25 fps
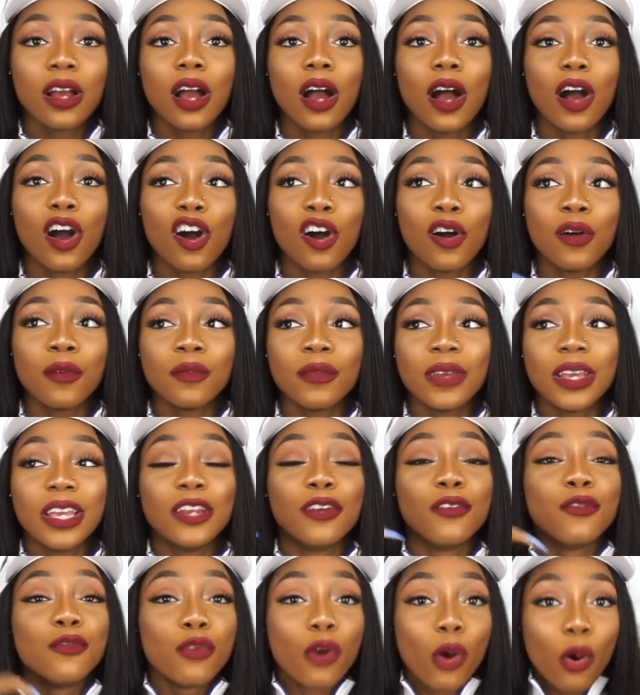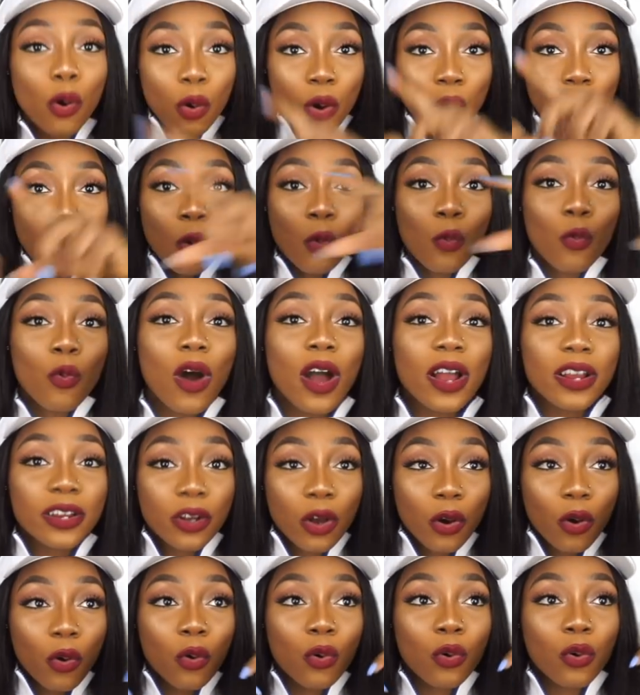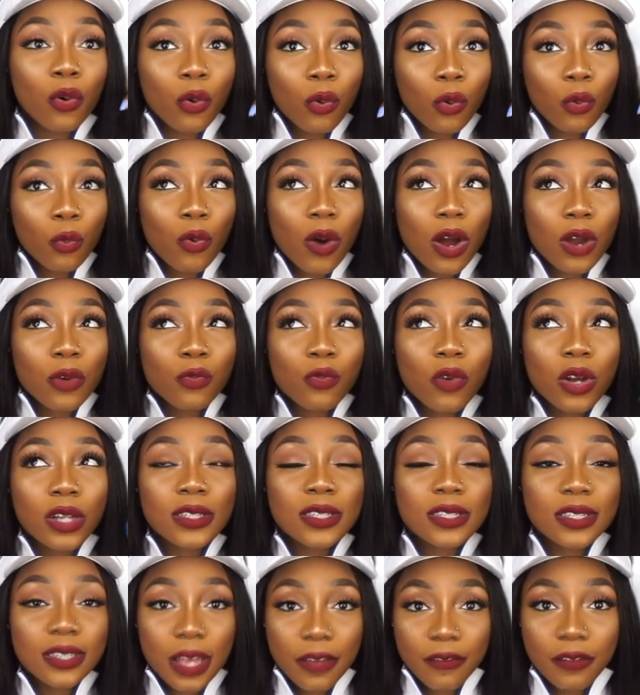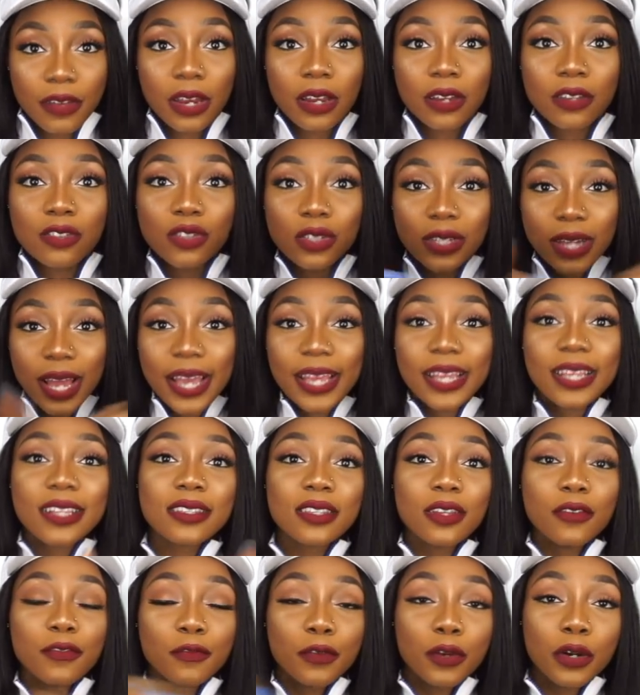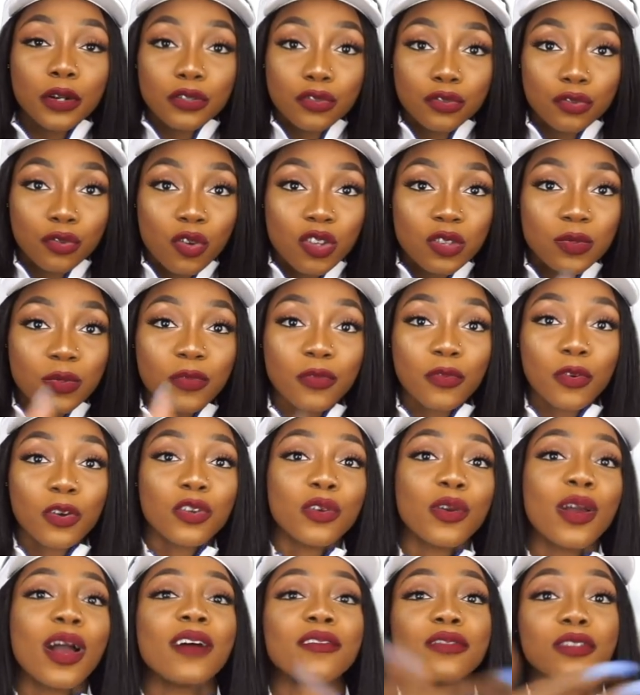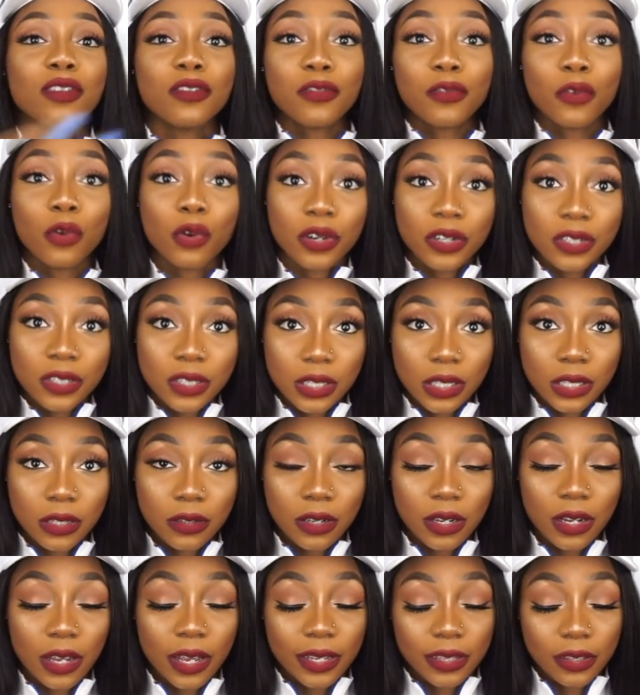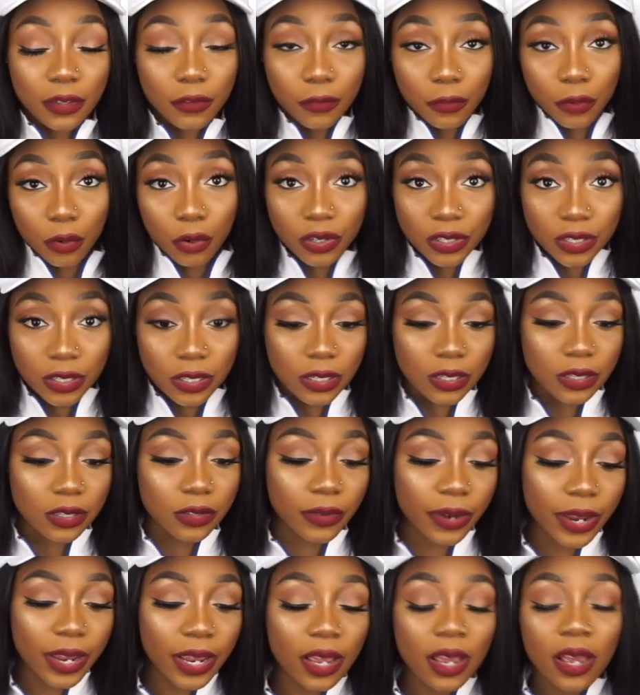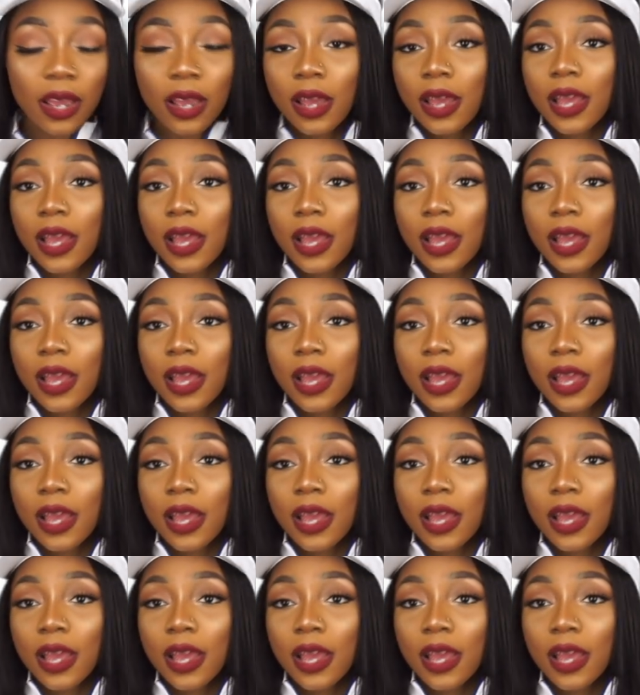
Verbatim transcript: um, in row 10117. So that is the first rows before you have the floor, like the floor seats, right?